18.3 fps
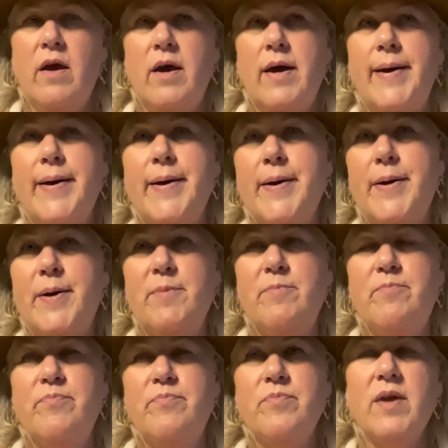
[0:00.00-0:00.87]

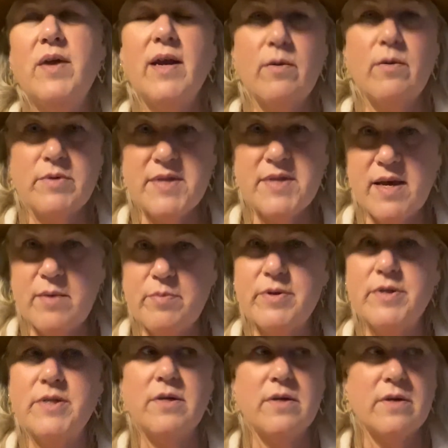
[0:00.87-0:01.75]
Um, and I was
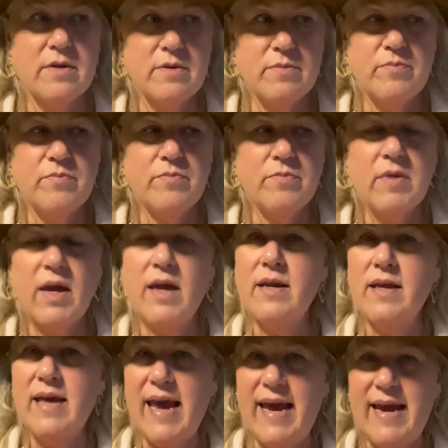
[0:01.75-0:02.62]
able to
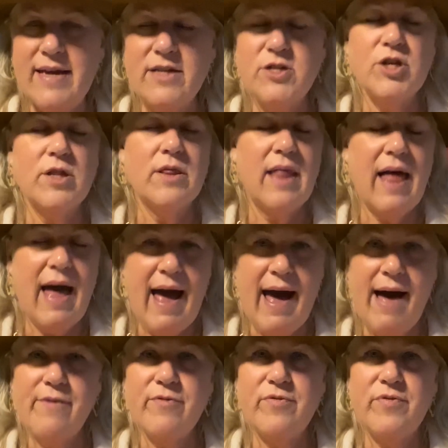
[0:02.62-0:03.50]
engage and
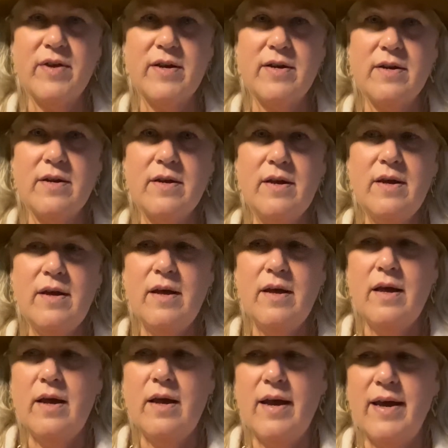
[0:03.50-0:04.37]
laugh and
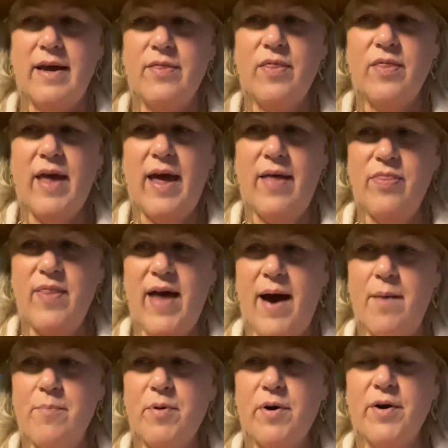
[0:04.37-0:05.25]
and and
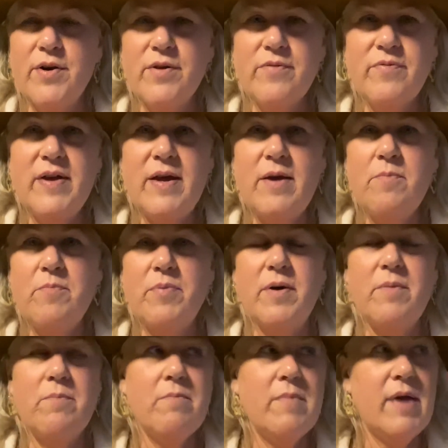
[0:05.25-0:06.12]
that part of it.
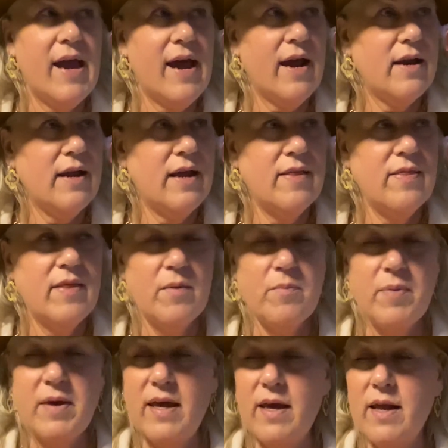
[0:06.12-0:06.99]
But man, in the
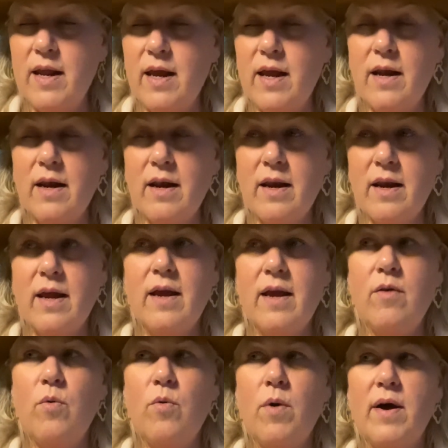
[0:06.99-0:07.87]
beginning,
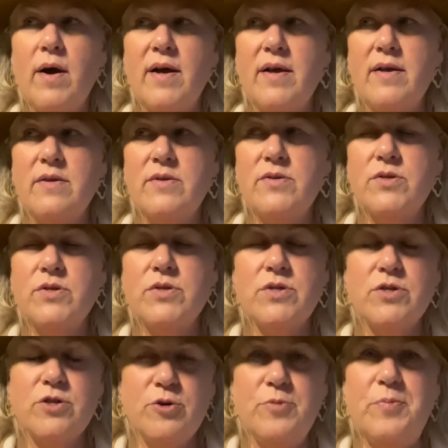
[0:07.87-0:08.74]
it was
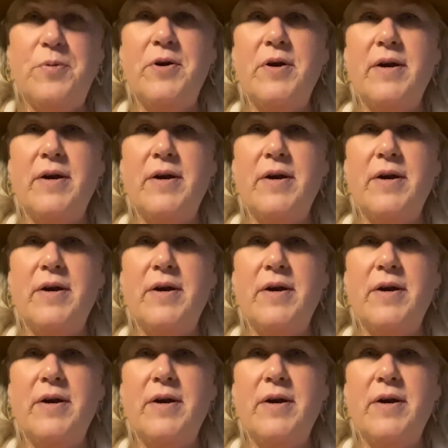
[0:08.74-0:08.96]
super